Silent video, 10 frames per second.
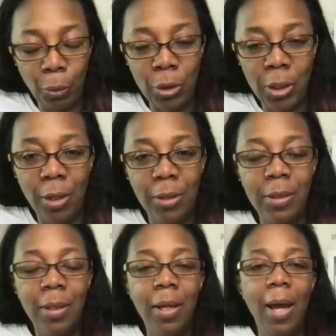
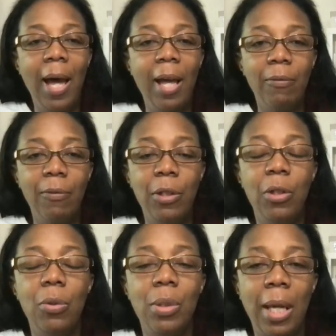products, and for
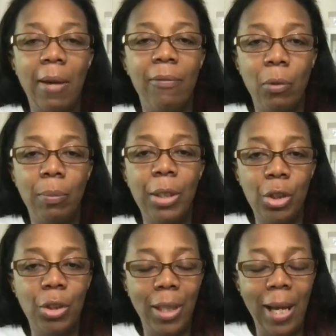you to have your
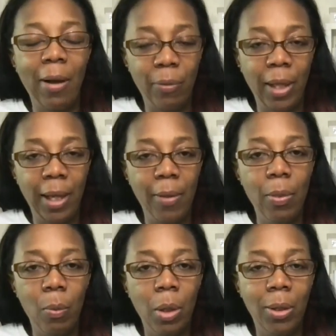mission out there
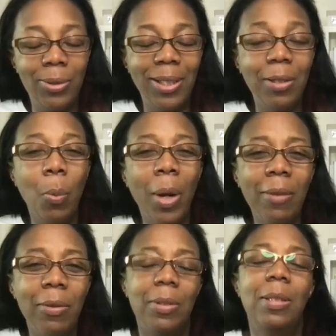in the world in a
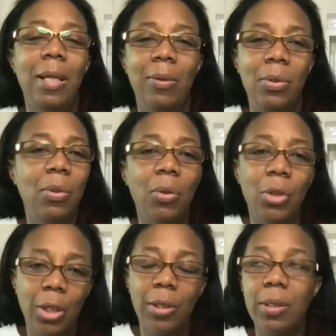way that sells,
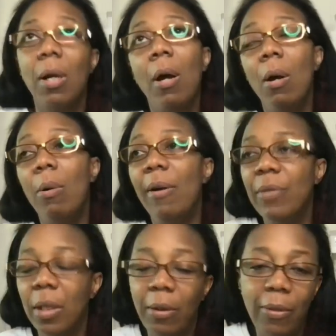not just, oh,
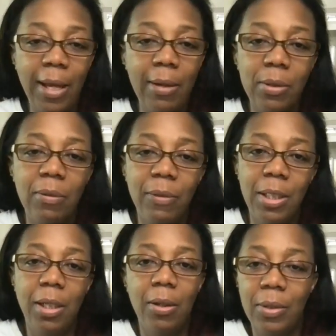I've done a thousand
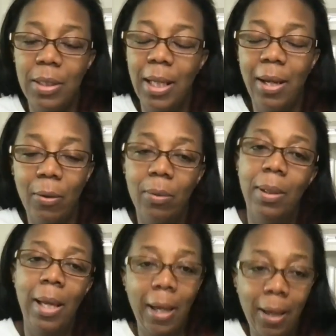videos
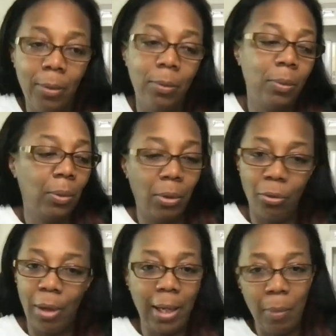now. How
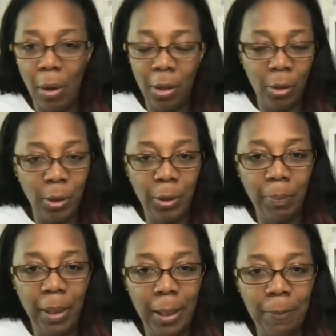great am I, look
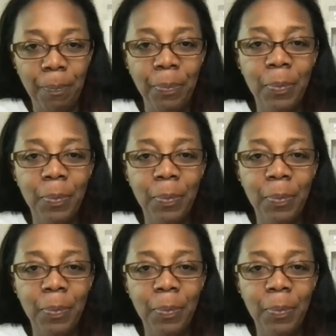at me.